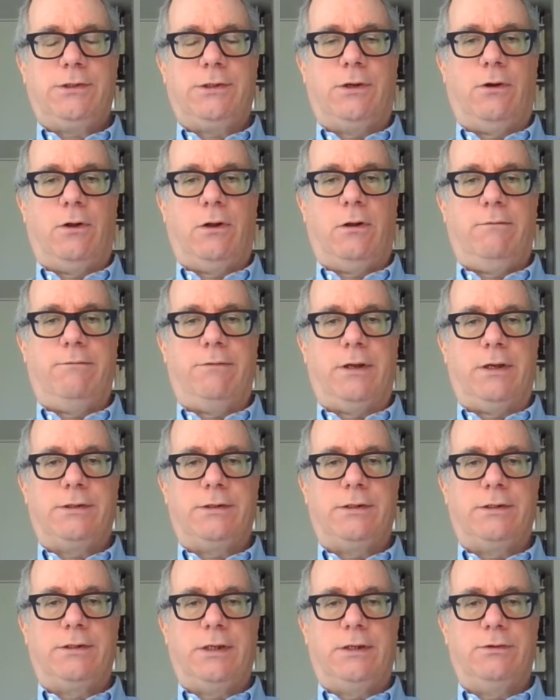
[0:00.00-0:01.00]
in all of
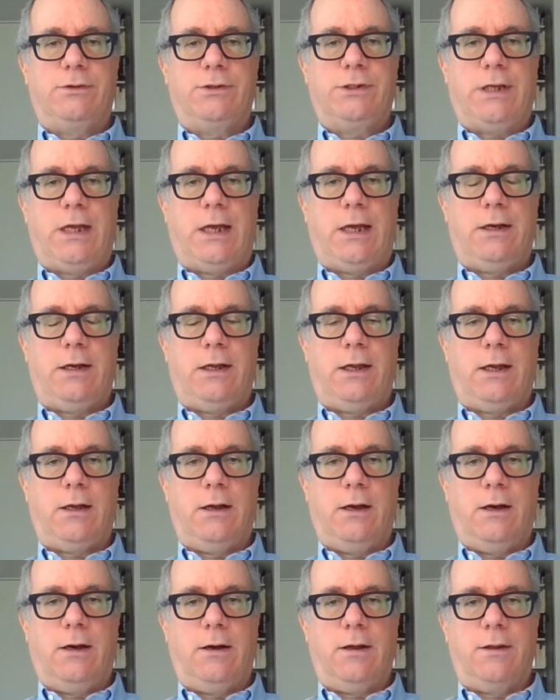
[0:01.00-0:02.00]
this is
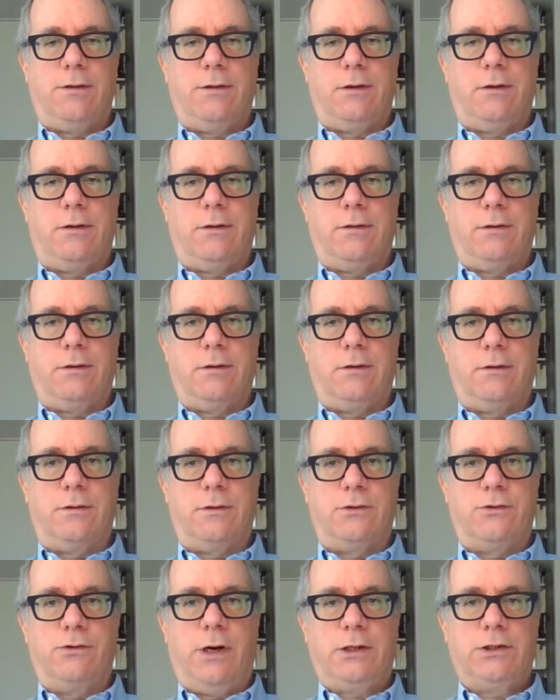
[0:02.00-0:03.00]
understanding
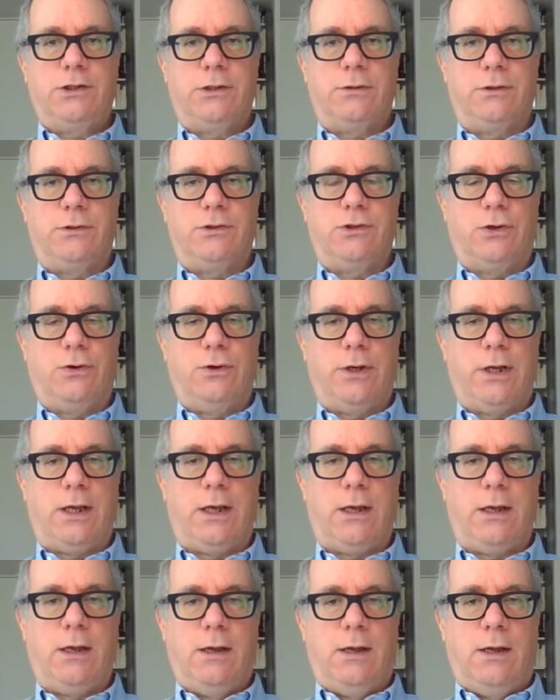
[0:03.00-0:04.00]
the direction, the
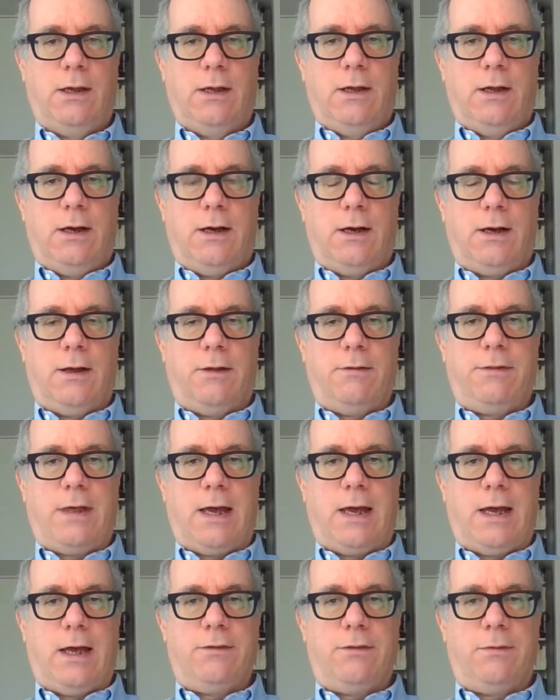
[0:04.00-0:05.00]
journey
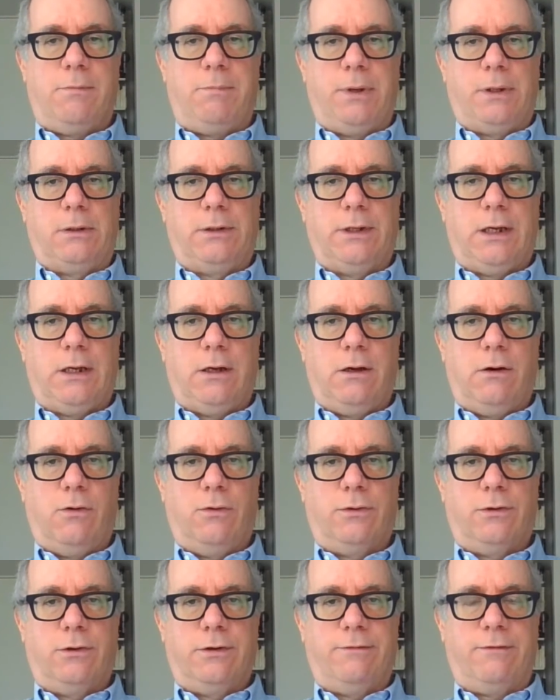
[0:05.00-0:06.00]
that the building
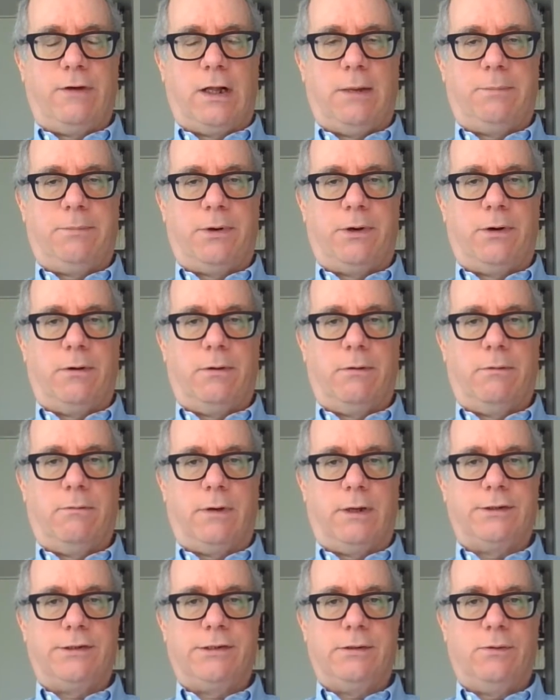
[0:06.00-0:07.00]
owner developer
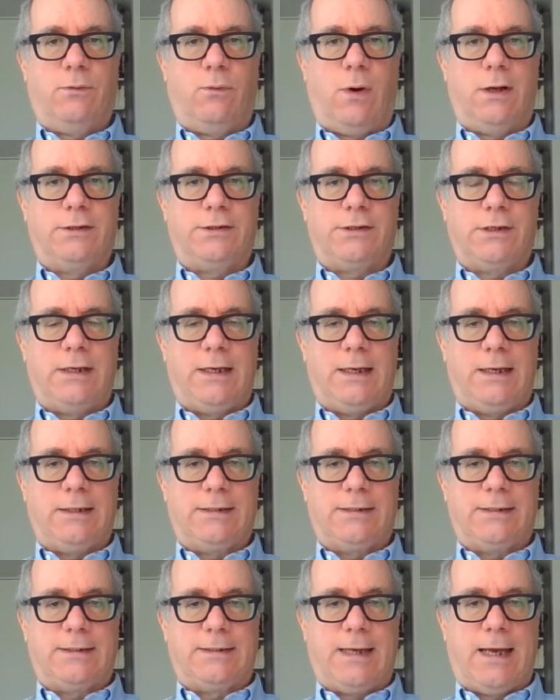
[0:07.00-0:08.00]
wants and
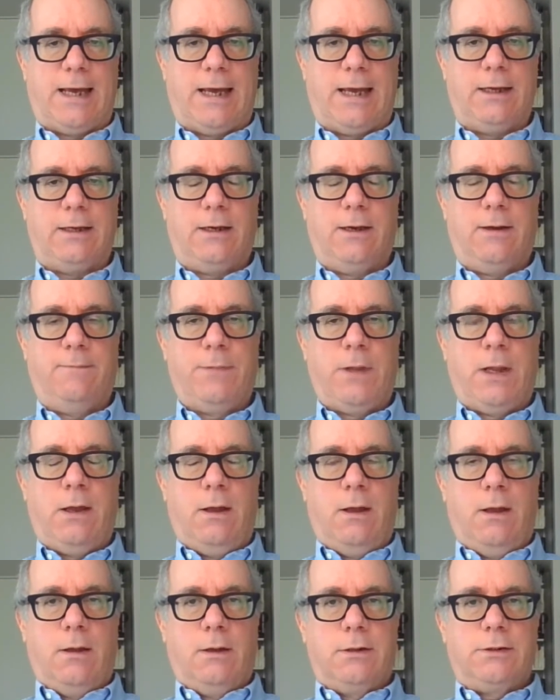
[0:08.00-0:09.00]
needs to take.
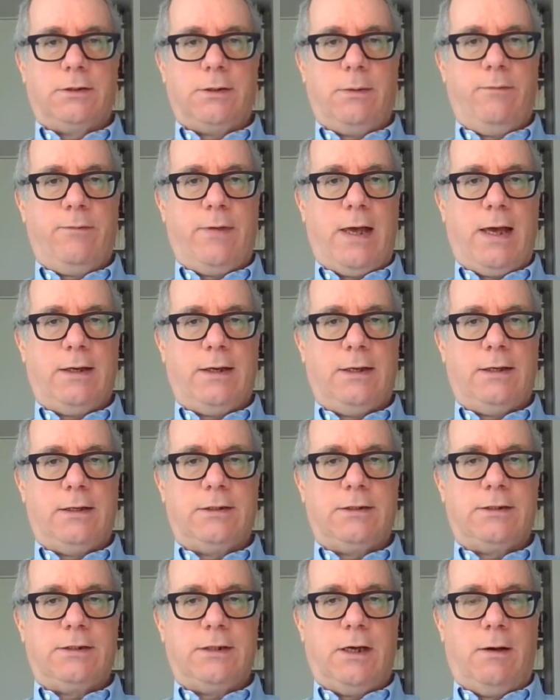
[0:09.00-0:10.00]
Some of that
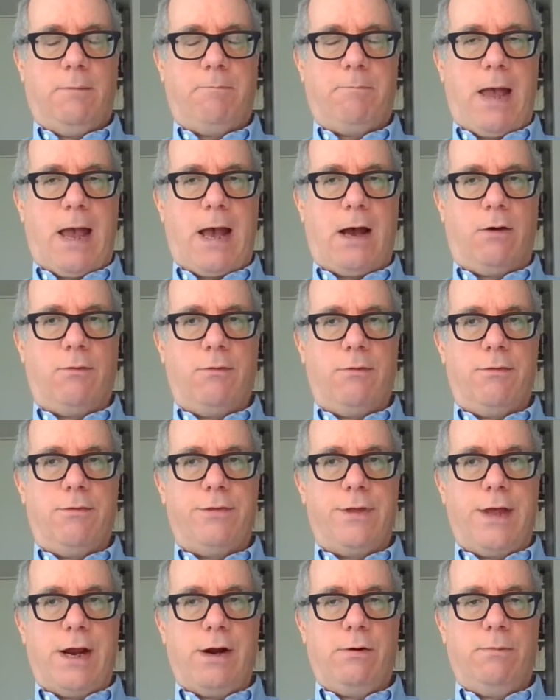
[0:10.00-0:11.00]
is about
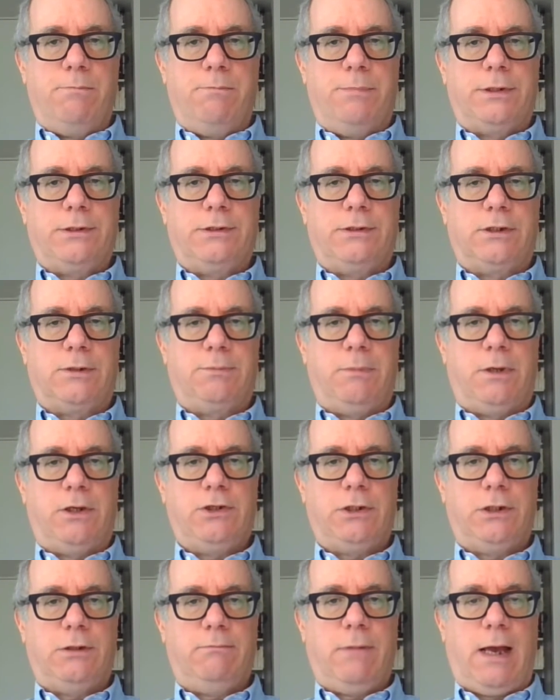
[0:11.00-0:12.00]
their business
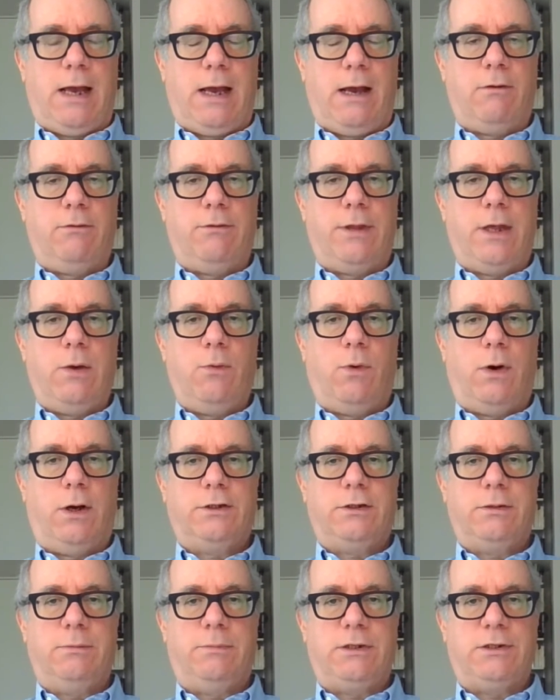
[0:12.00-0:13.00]
mission, how they
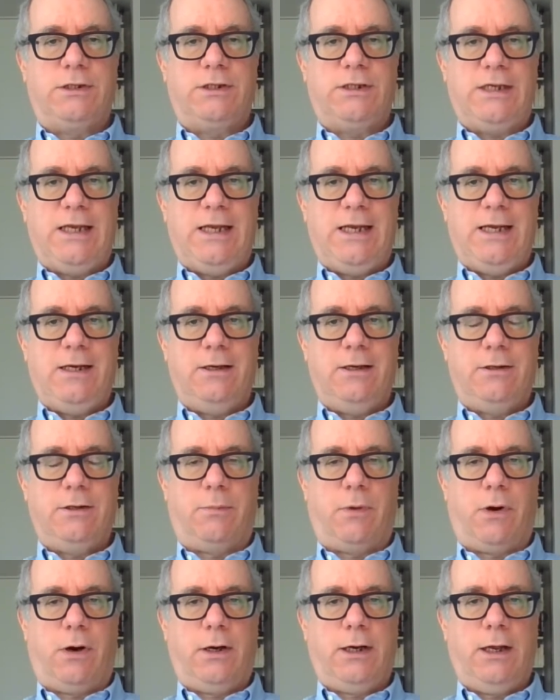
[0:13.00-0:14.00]
want to be seen in the
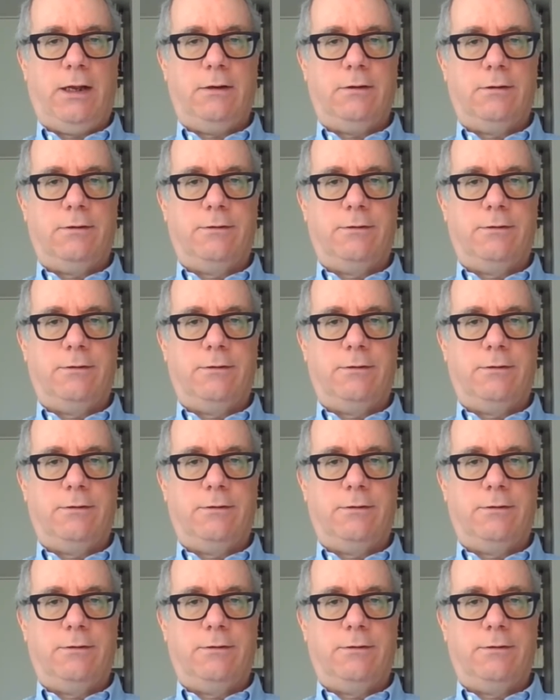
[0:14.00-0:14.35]
market.